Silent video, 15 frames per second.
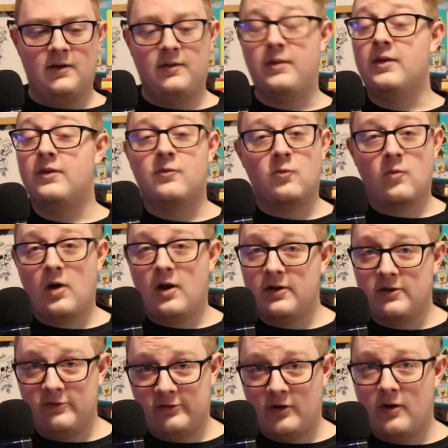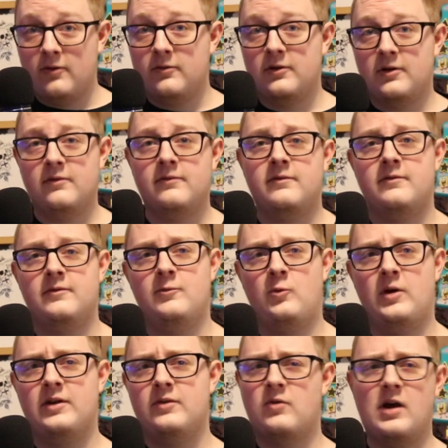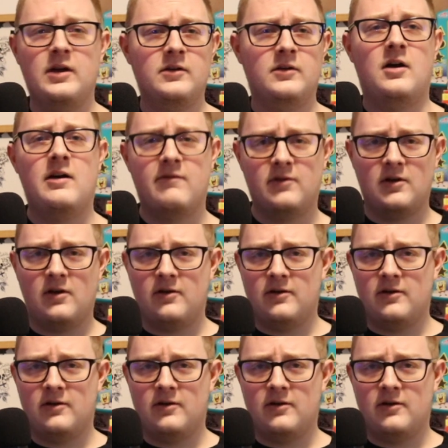running joke of when Ryan Kavanaugh